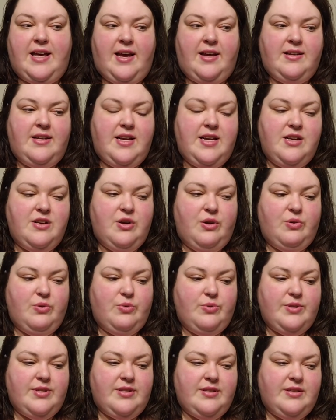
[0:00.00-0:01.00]
that. He
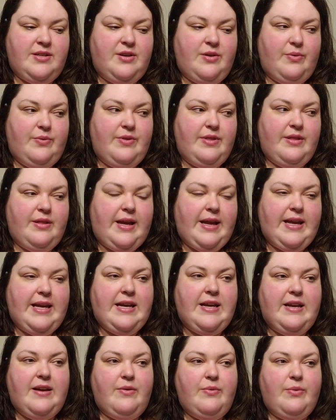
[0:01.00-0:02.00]
knows, you know, like,
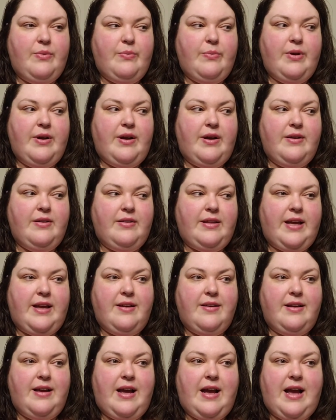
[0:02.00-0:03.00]
like
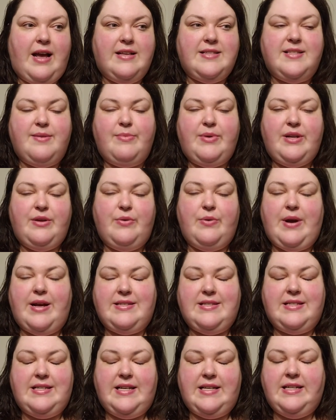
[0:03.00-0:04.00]
as somebody who
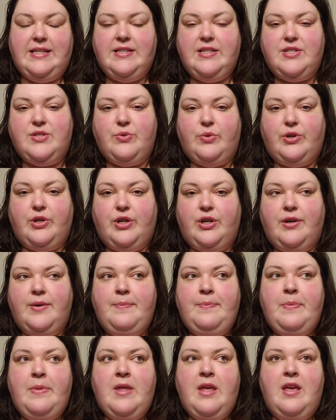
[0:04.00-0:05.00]
has an eating
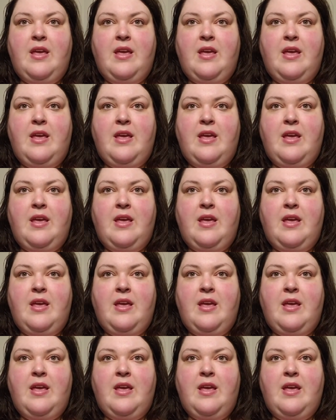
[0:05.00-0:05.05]
disorder.